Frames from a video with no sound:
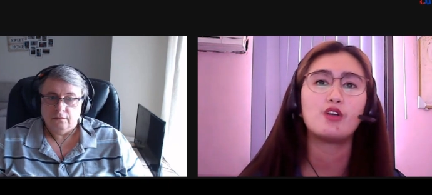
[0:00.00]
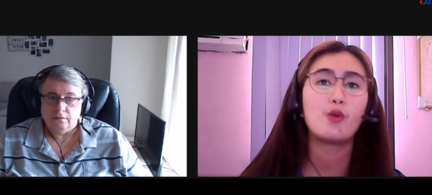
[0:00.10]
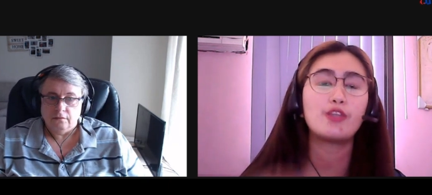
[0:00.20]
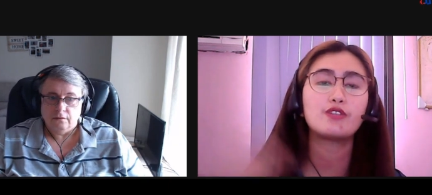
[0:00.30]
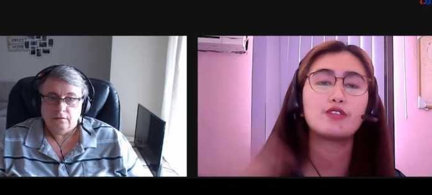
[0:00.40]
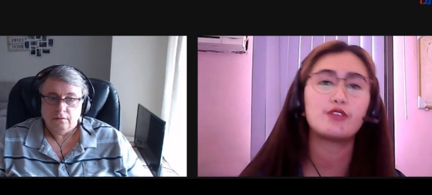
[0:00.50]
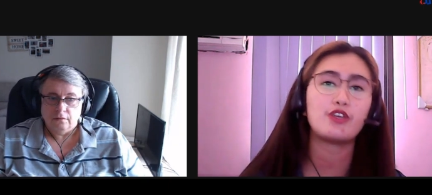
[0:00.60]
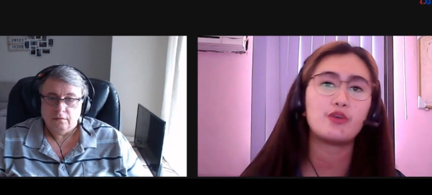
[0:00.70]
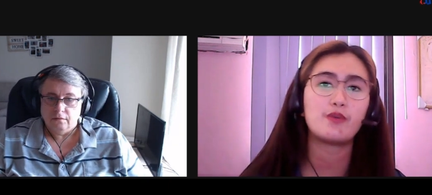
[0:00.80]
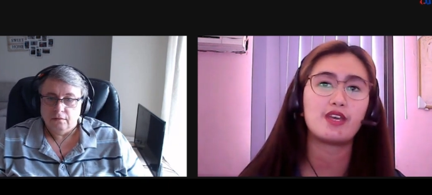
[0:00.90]
Speaker 1: going to the
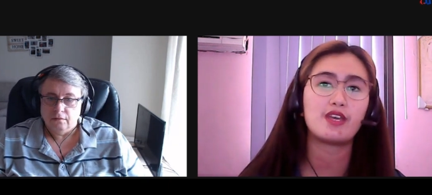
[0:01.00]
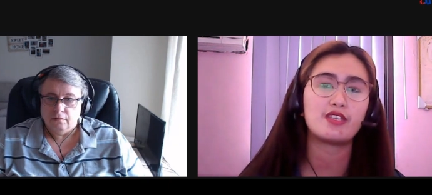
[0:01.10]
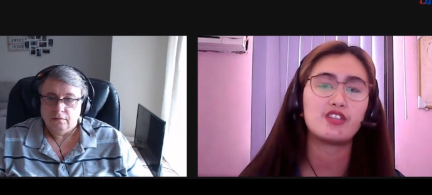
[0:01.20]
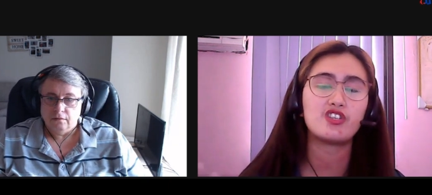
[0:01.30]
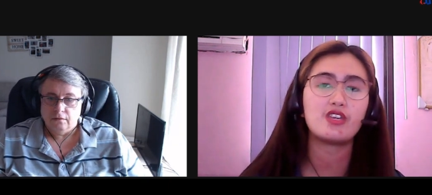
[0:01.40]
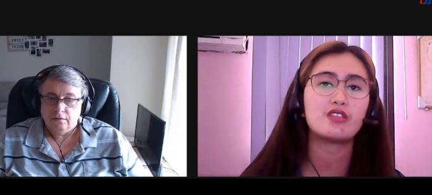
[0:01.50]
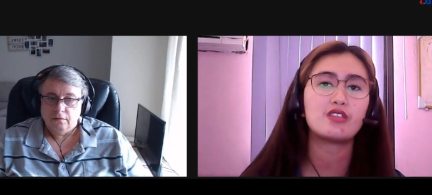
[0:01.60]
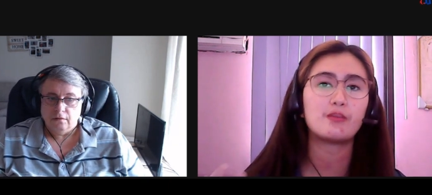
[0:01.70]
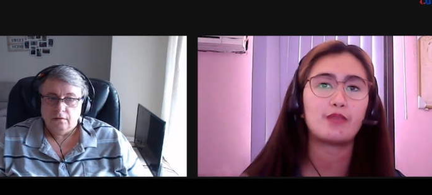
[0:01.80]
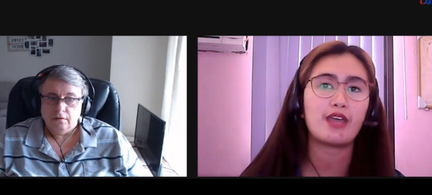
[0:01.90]
U.S. and
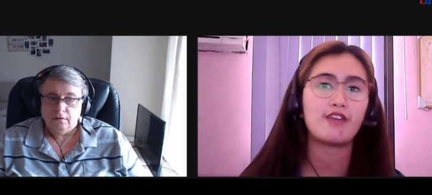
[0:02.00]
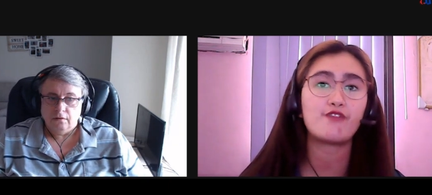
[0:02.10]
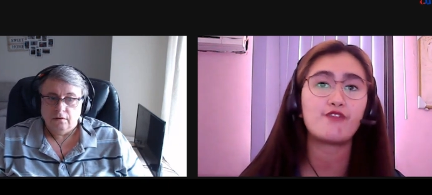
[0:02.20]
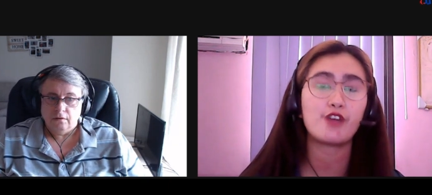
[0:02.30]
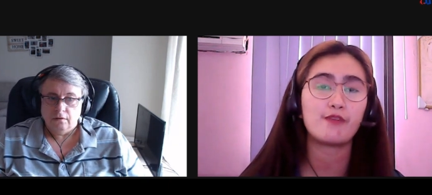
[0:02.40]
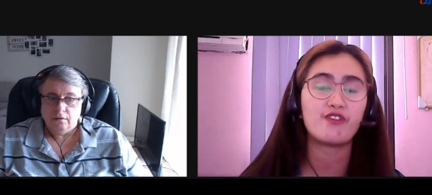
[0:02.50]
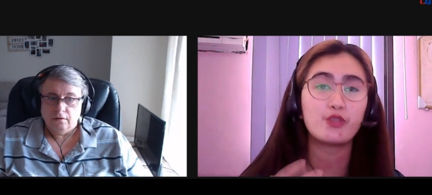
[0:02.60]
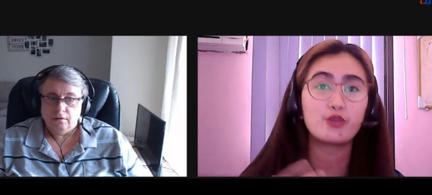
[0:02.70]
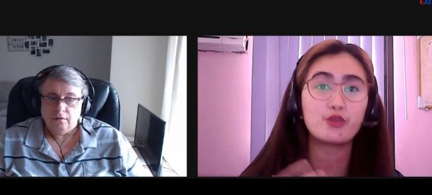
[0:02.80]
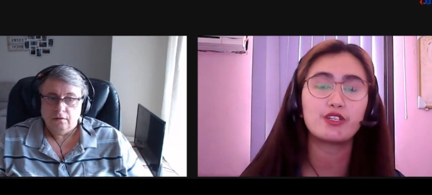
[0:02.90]
she's applying for a
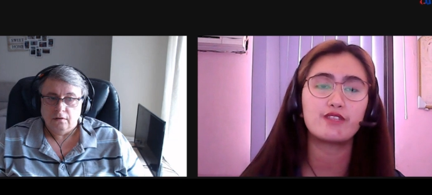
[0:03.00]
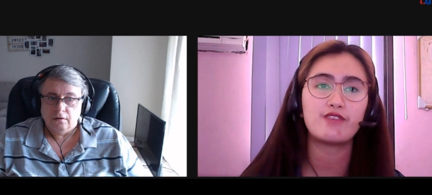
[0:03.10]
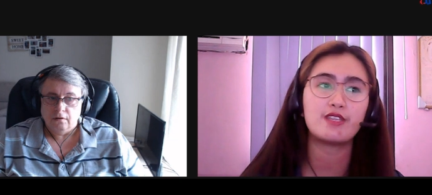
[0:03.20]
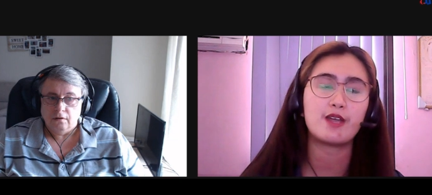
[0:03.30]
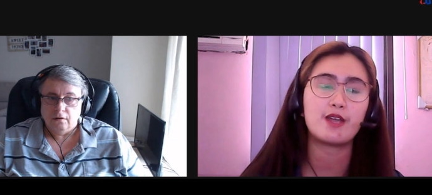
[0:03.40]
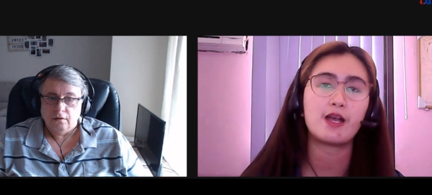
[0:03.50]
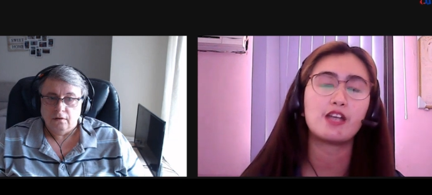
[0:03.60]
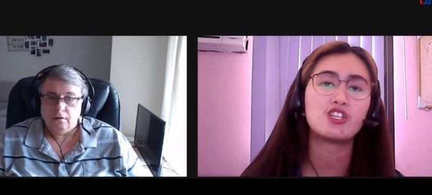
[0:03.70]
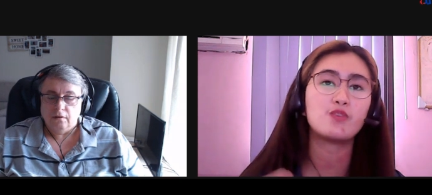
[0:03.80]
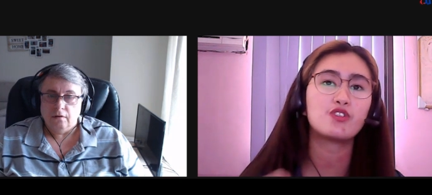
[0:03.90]
tourist
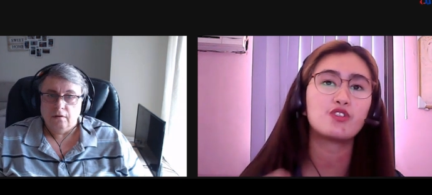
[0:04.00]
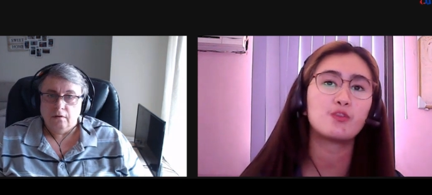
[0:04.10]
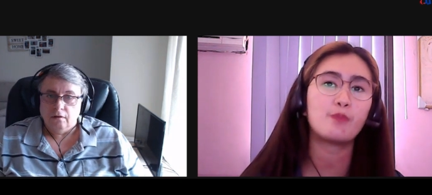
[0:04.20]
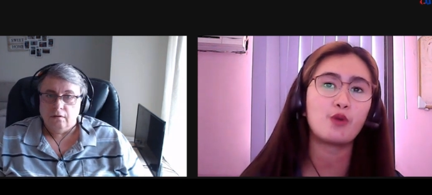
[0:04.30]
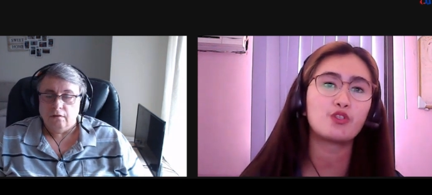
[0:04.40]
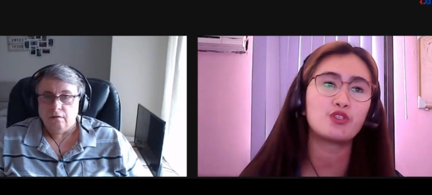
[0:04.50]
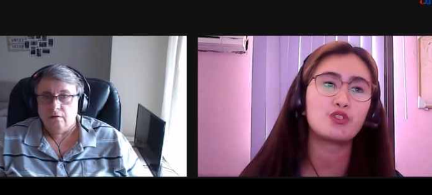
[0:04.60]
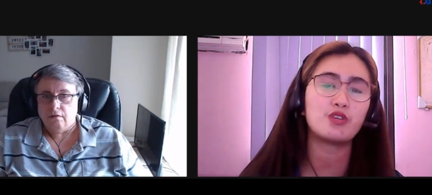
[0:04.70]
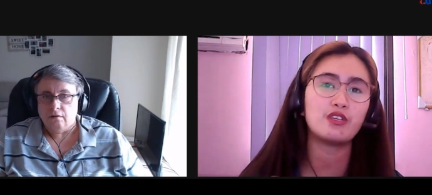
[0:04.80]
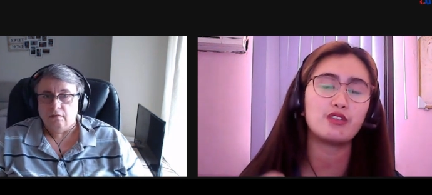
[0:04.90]
visa. She was supposed
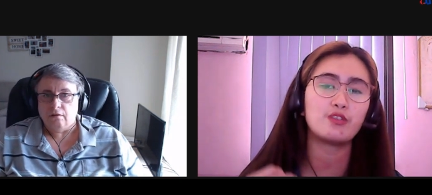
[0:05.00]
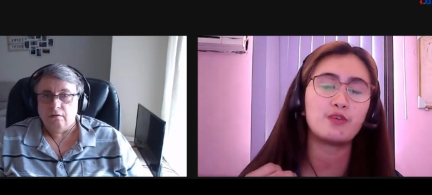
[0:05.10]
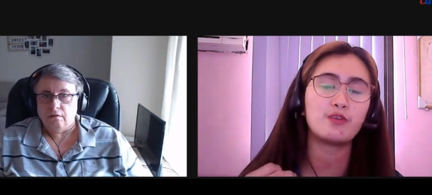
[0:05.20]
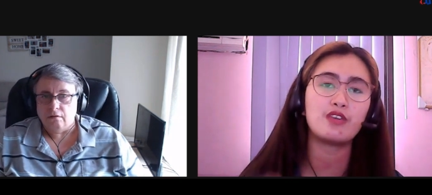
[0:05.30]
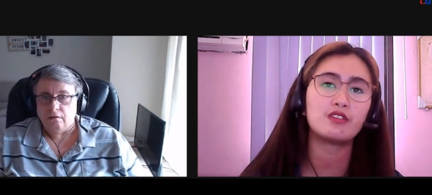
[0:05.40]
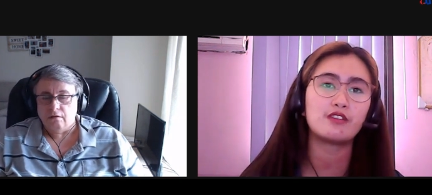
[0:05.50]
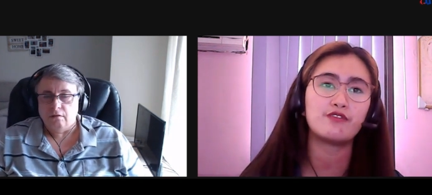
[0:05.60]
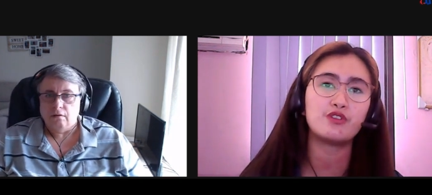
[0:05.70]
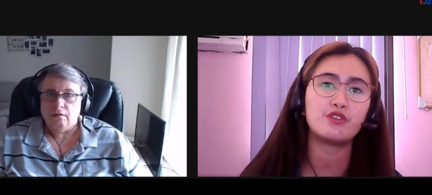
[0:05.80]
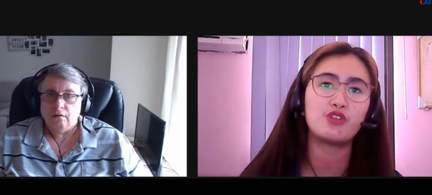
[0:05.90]
to be
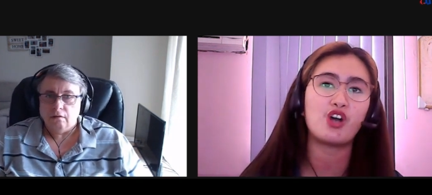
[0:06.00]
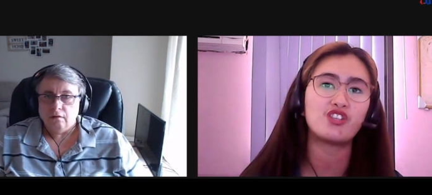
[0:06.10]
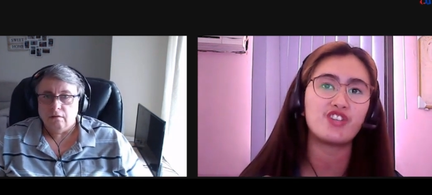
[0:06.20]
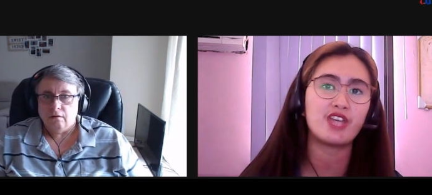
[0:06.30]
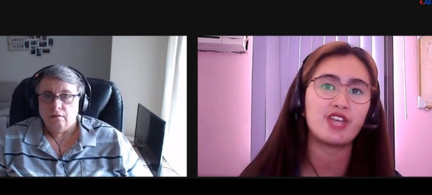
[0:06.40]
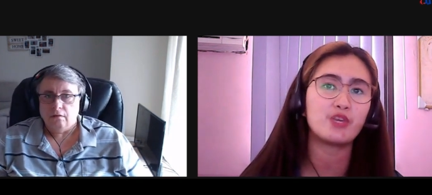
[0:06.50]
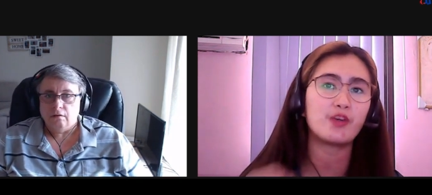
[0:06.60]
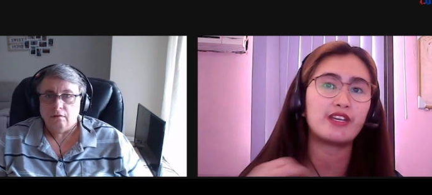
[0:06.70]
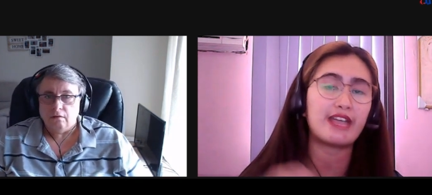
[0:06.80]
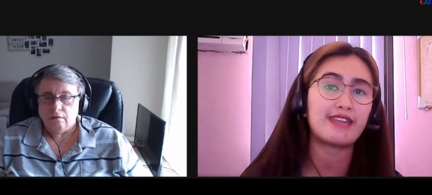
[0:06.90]
interviewed on
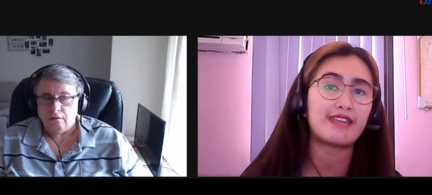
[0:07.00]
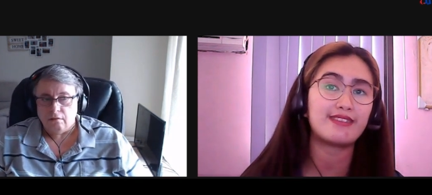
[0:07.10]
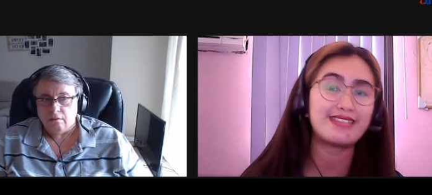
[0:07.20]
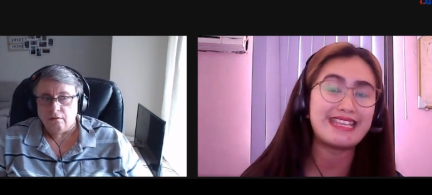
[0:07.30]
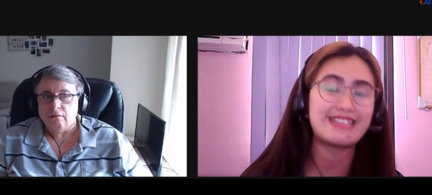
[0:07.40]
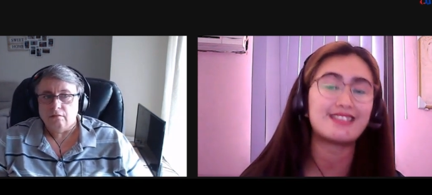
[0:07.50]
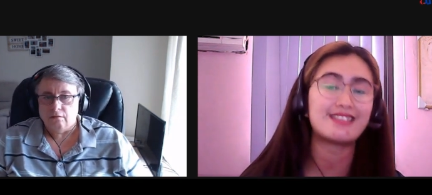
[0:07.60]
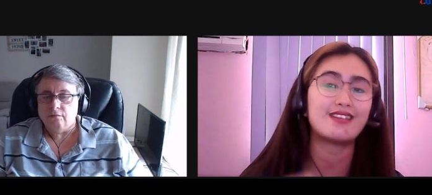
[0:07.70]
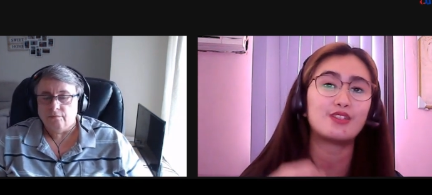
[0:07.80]
January 19th,